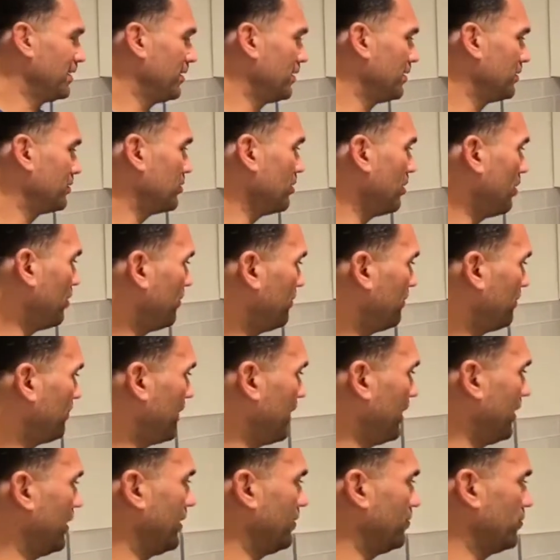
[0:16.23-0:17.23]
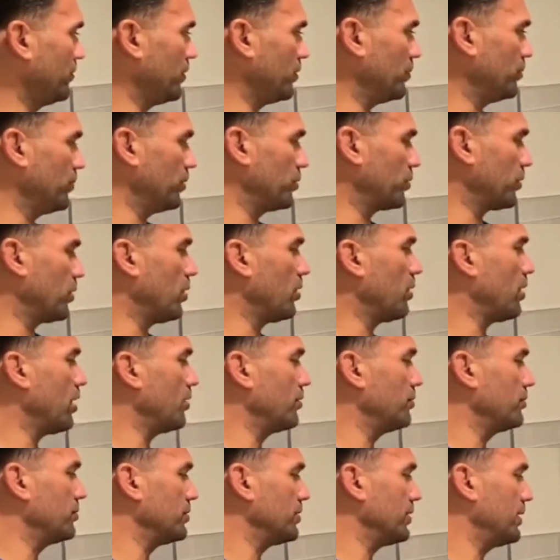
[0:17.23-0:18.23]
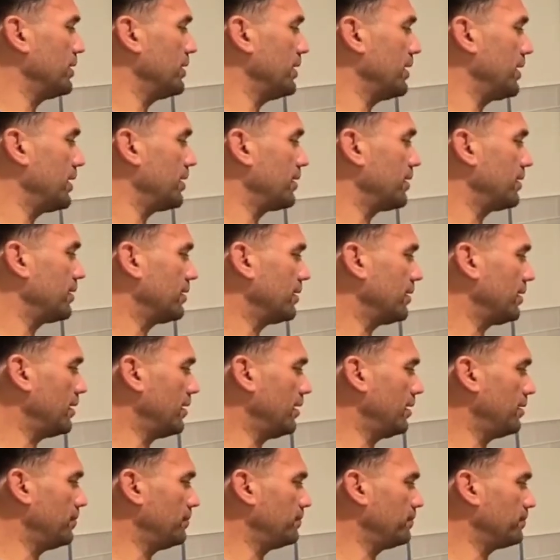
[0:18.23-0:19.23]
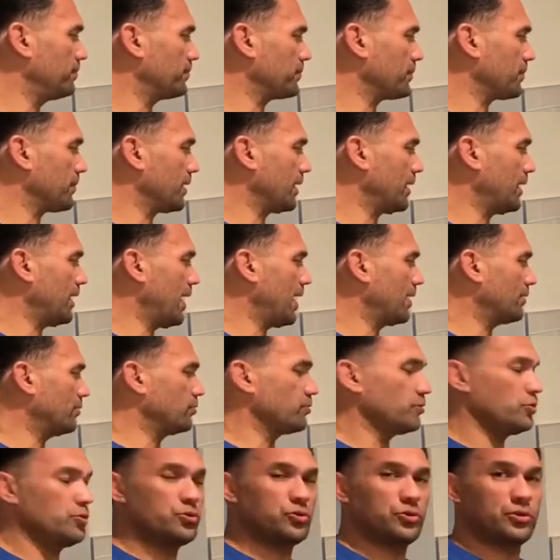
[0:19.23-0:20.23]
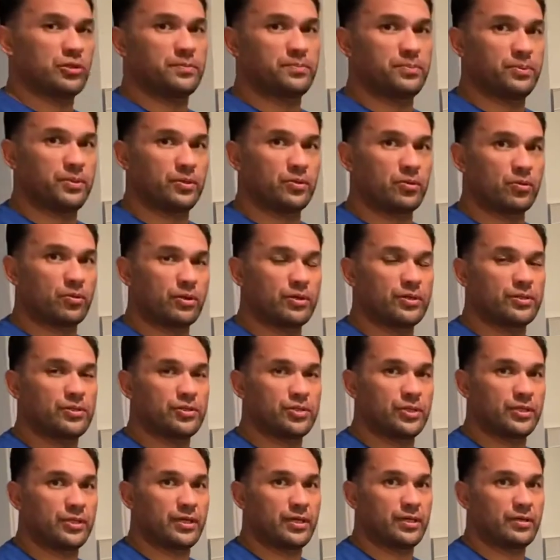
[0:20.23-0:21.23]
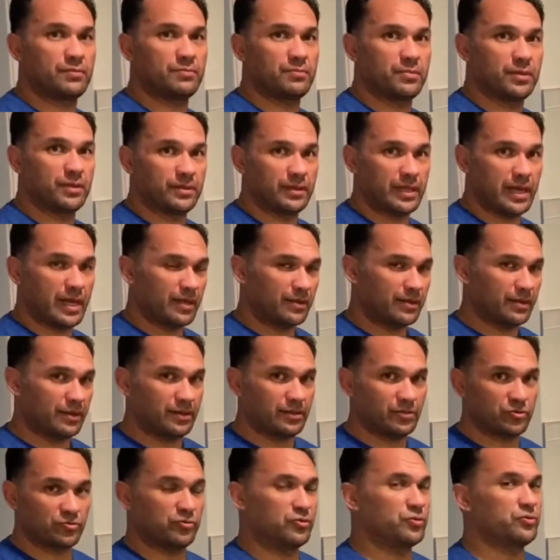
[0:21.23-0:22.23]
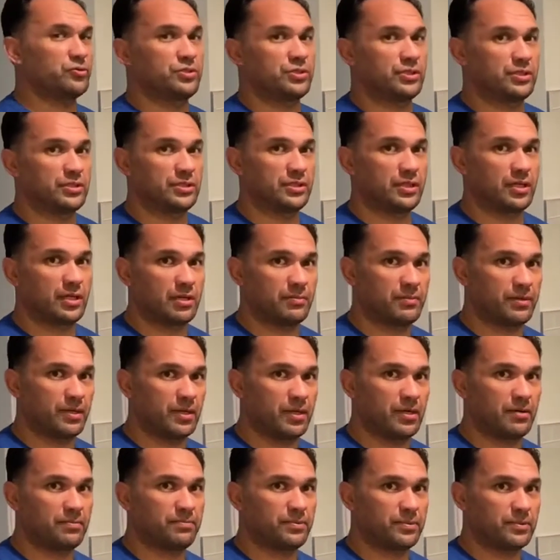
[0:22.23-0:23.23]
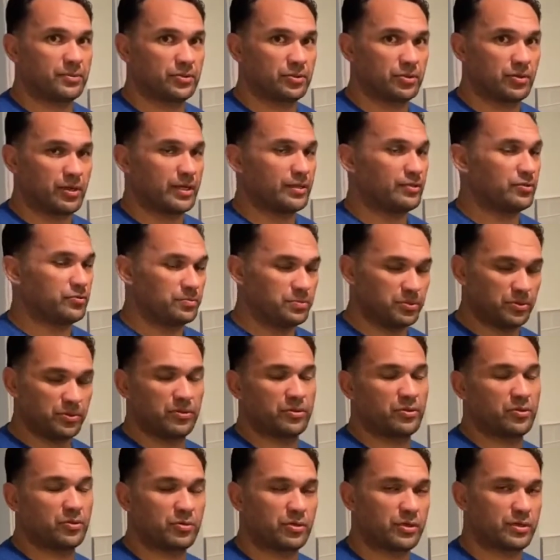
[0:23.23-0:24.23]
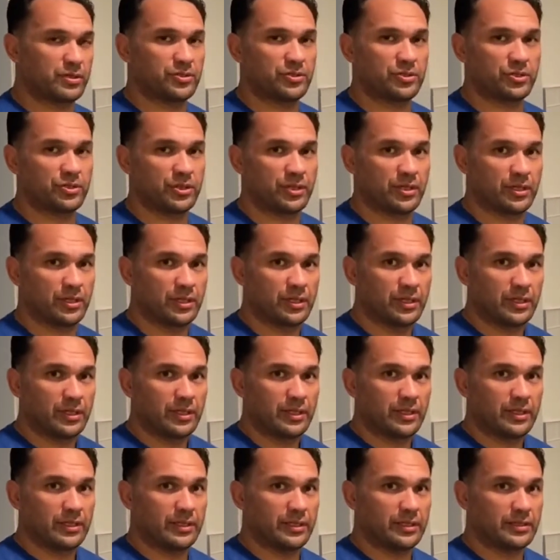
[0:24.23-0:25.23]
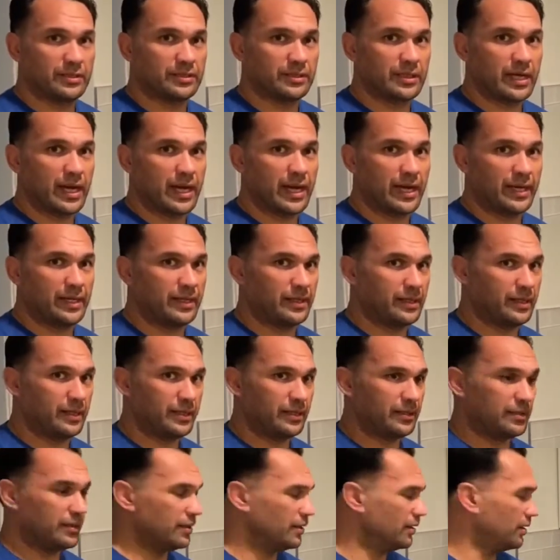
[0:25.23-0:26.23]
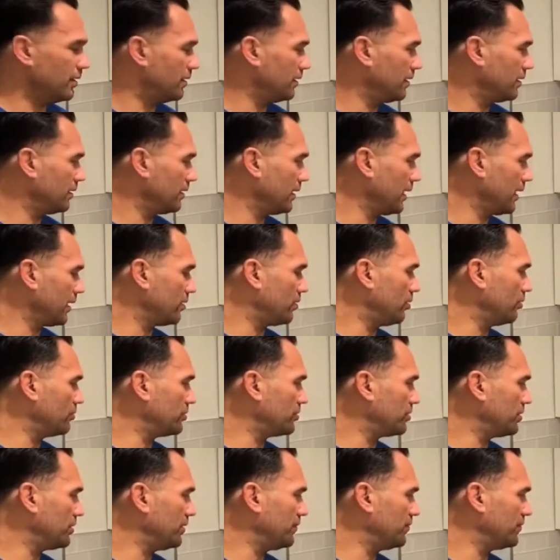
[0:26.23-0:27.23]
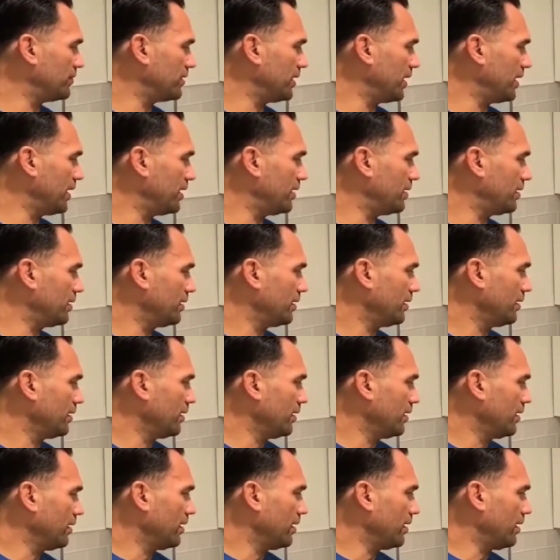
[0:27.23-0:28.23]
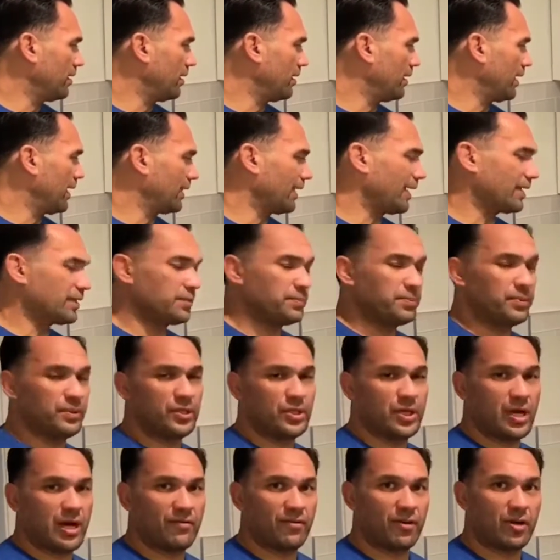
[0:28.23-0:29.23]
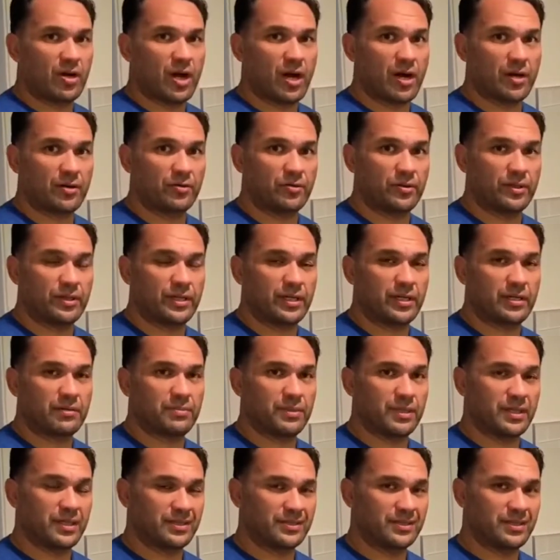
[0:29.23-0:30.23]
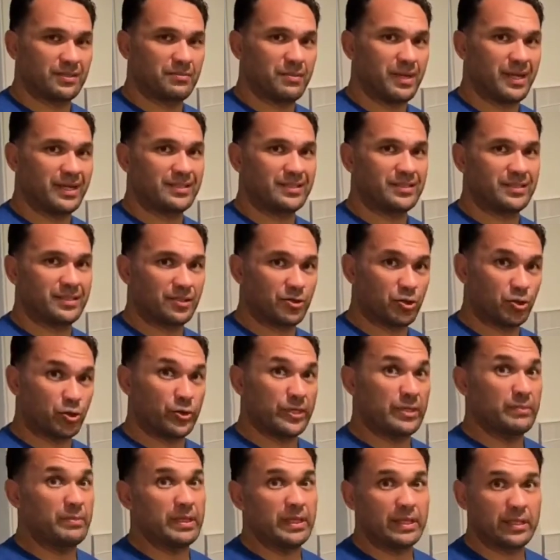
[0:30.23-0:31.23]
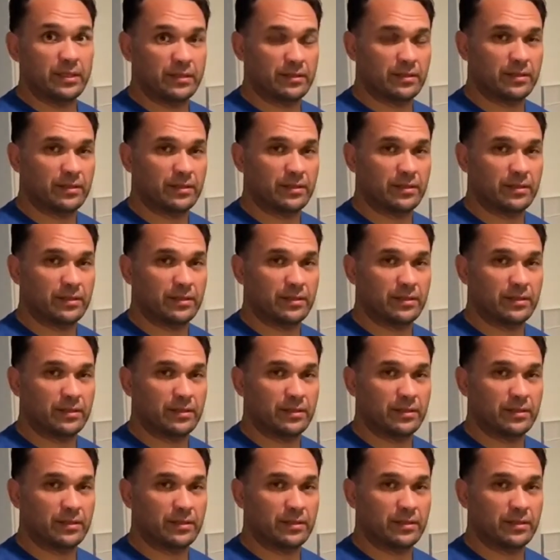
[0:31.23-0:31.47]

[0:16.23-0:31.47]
So we throw all those in there. I don't usually put orange in there, but now that it's flu season coming up, and so I do put an orange inside. And then, like Coach Steve said, I like to put the avocado in there because it makes it creamy.